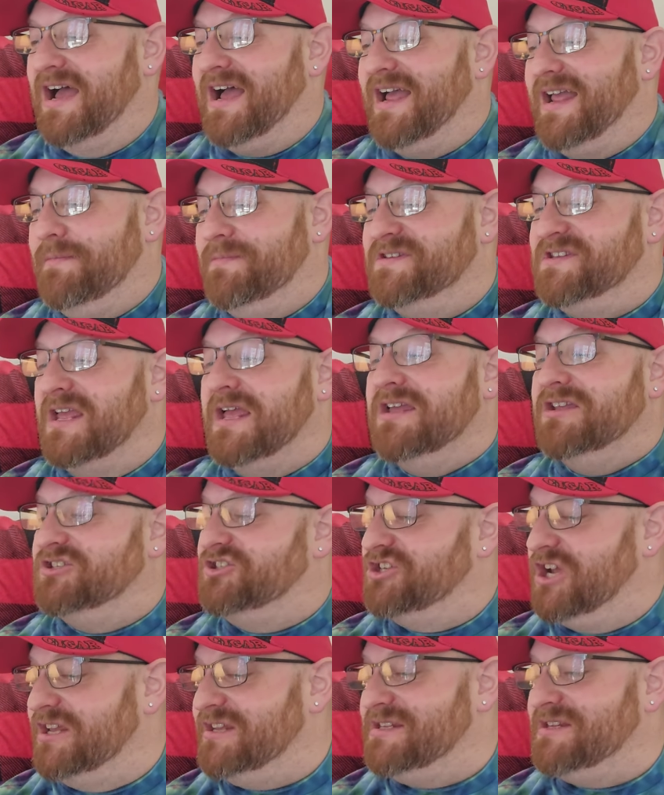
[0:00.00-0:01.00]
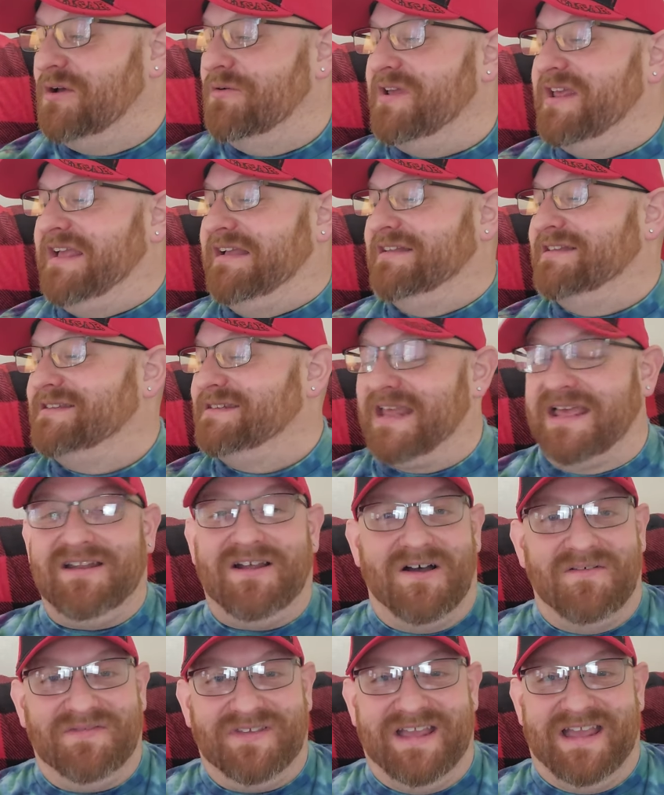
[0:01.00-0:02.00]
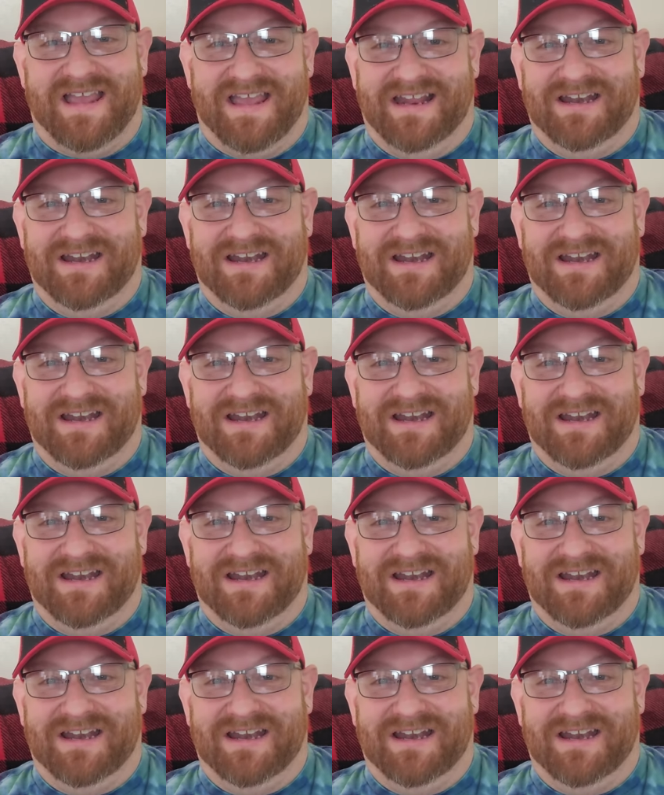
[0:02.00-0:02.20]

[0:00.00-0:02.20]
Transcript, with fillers: times just so he could set off the